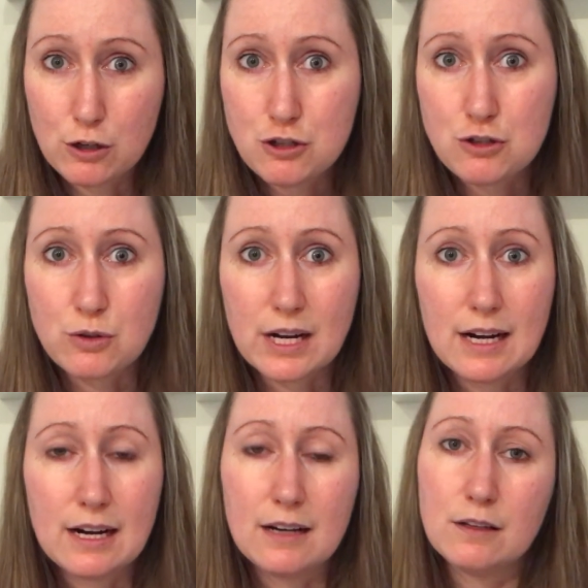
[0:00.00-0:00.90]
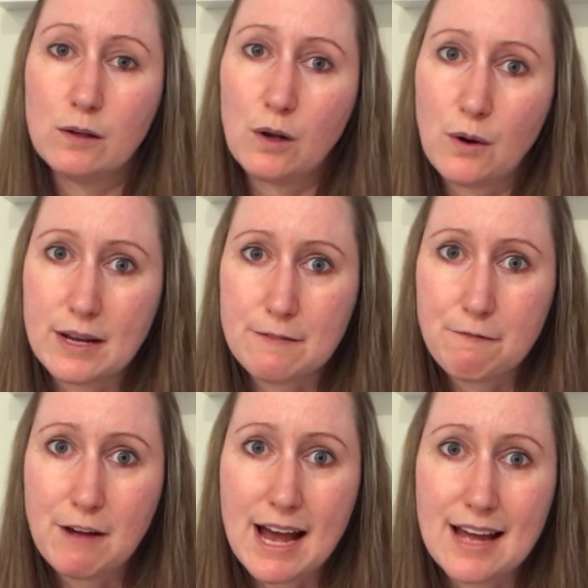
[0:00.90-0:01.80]
sugar, low in
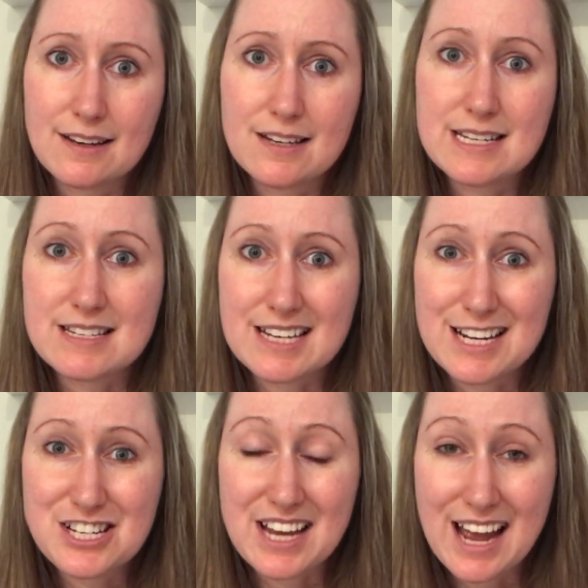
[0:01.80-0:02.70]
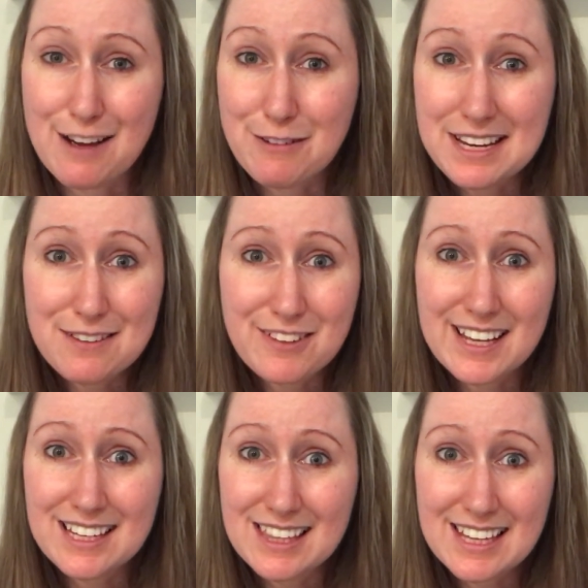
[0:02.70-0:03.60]
fat, does it actually have any of
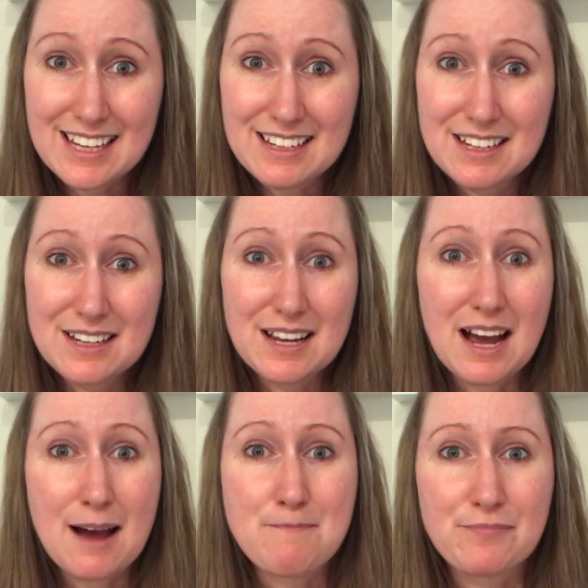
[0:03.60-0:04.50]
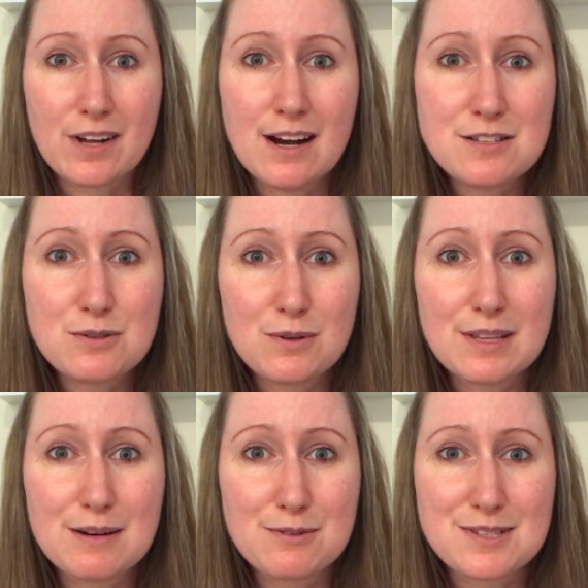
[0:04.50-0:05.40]
that in there? I saw
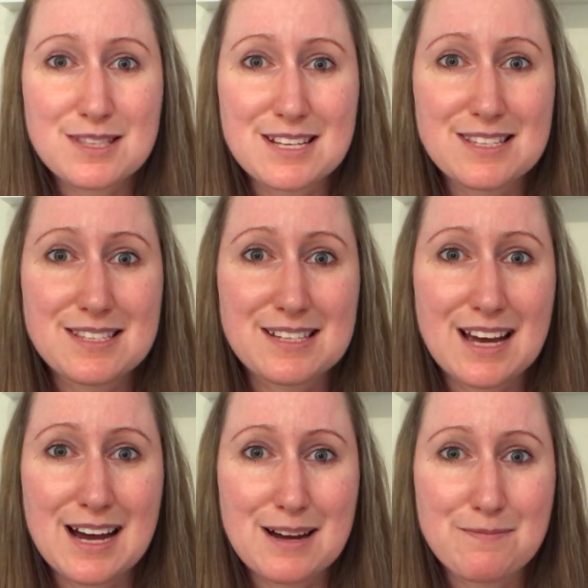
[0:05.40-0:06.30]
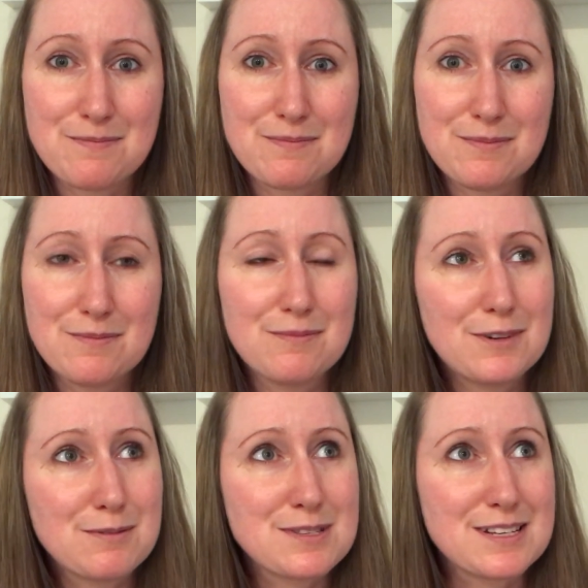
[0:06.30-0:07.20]
there was this,
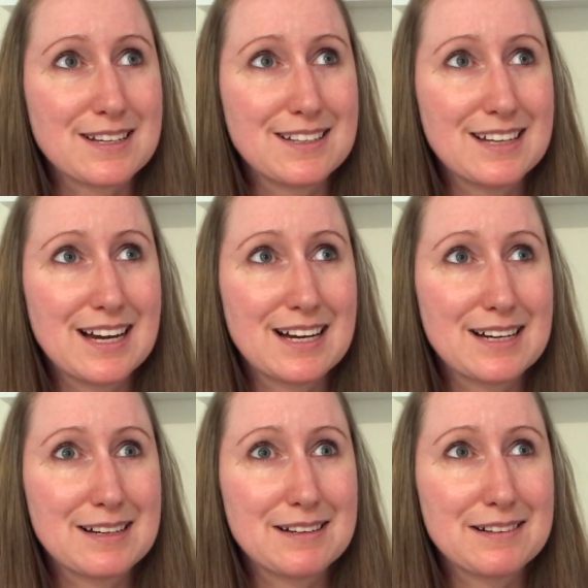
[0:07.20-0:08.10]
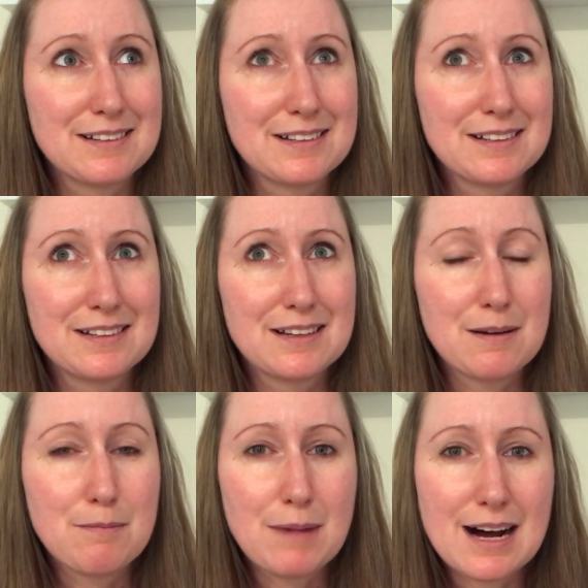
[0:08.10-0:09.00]
what was it?
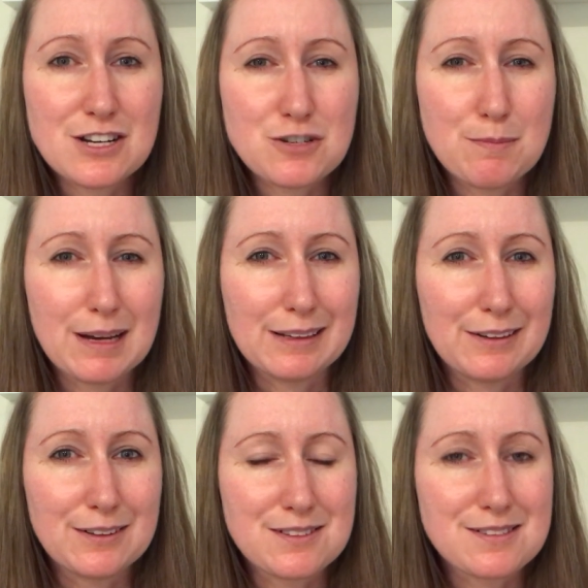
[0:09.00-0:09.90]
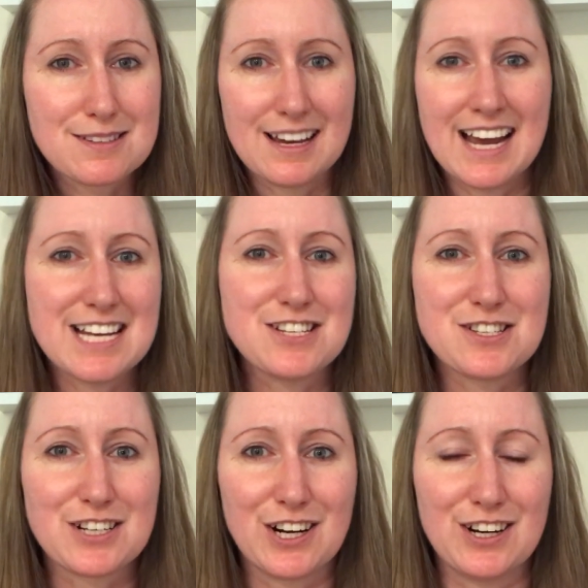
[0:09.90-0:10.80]
Marshmallows
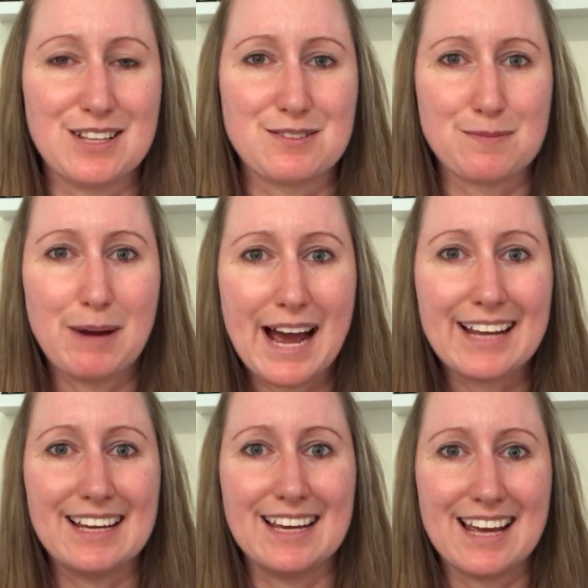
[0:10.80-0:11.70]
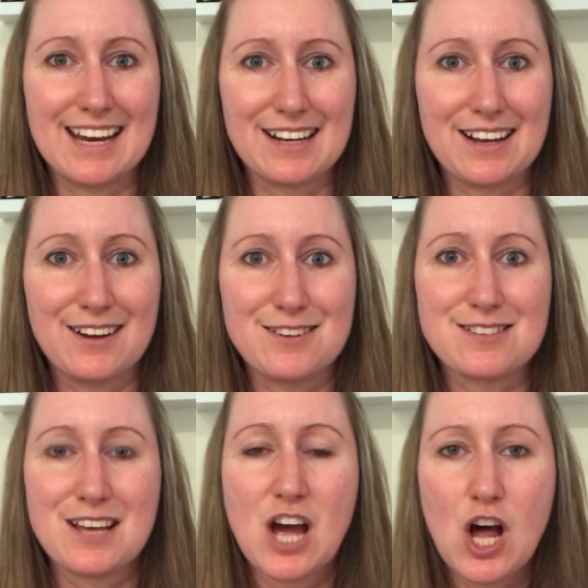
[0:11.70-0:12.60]
ages ago. There was a packet and it
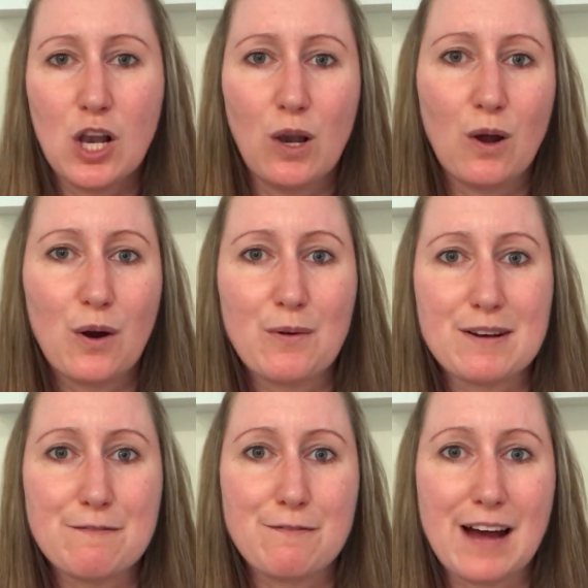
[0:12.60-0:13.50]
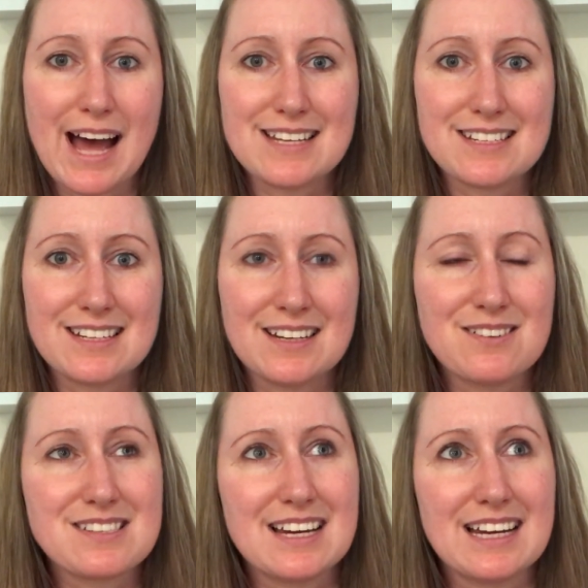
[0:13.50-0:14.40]
goes low in fat, and
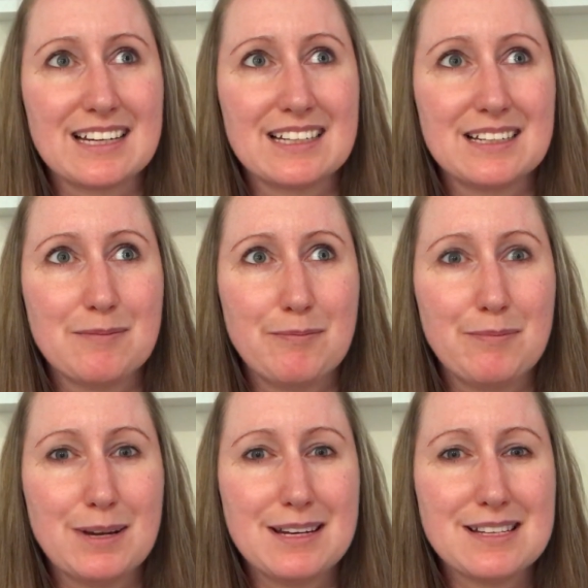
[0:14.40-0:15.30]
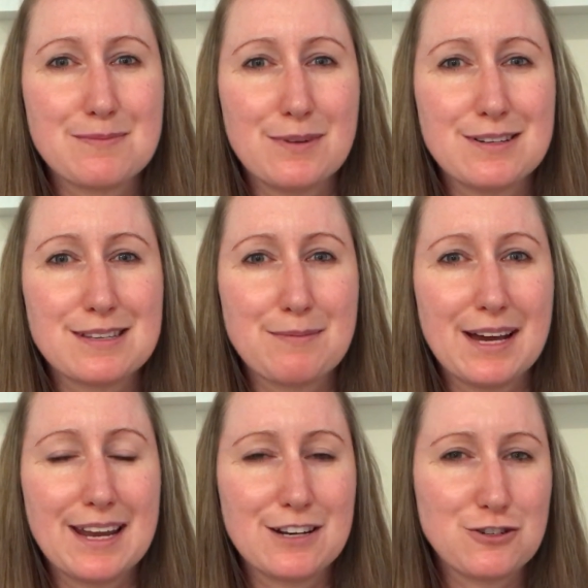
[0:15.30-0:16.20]
I was like, but it's mostly
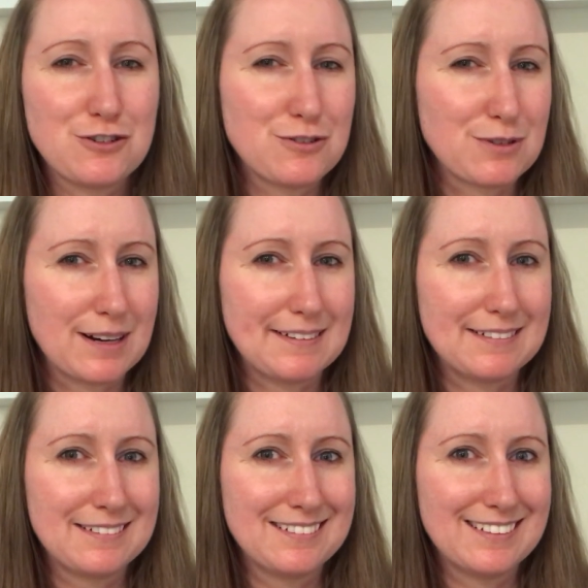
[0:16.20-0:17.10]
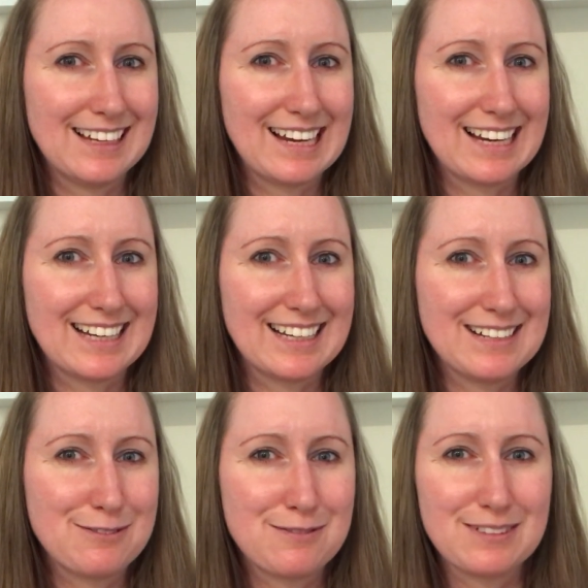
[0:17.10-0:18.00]
made out of sugar. Like,
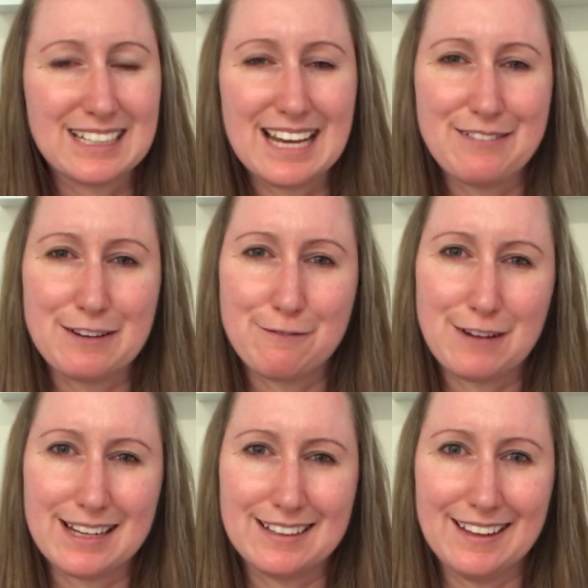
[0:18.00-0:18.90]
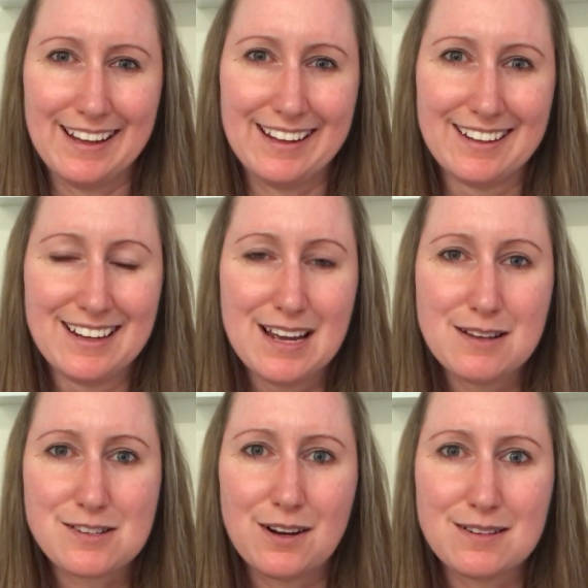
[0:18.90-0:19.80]
it wouldn't really have any fat in there.
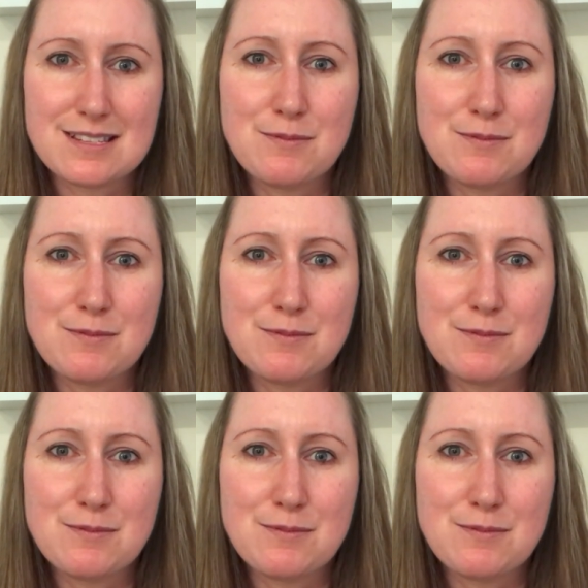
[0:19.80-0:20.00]
So